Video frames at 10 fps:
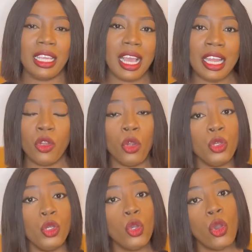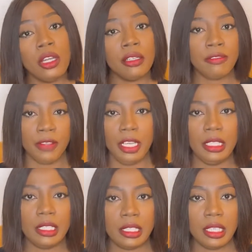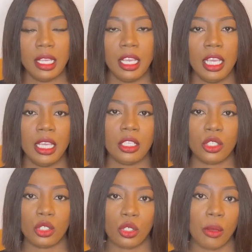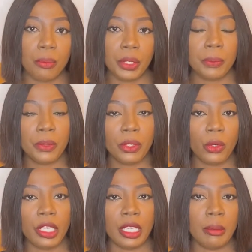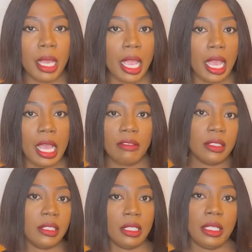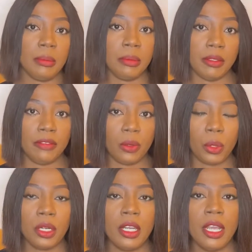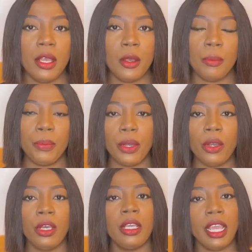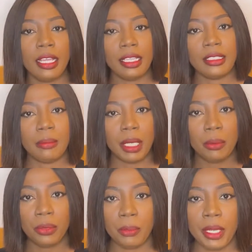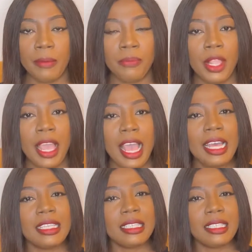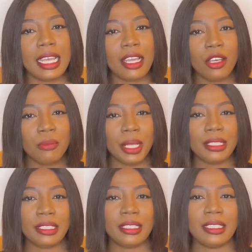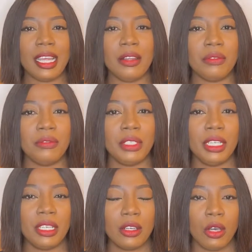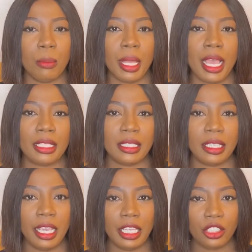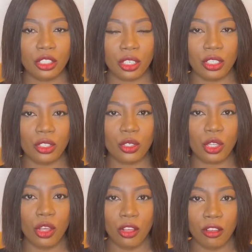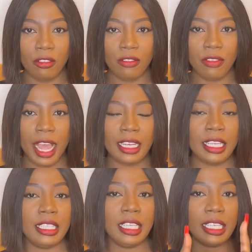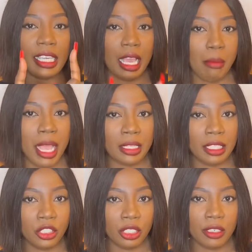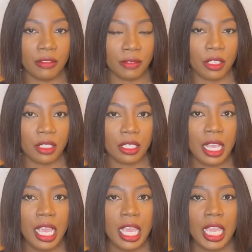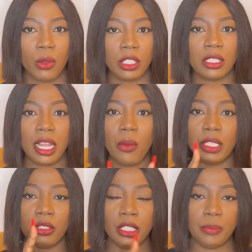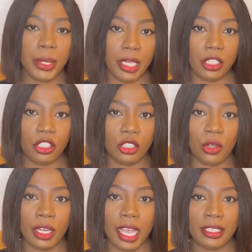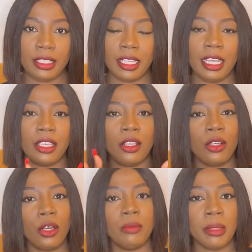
unknown face. Some people know him. I haven't seen him before, but yeah, that's about Boma. The second person that really caught my attention, sort of, and he didn't get my attention at first. It wasn't until I went to his page on IG that he caught my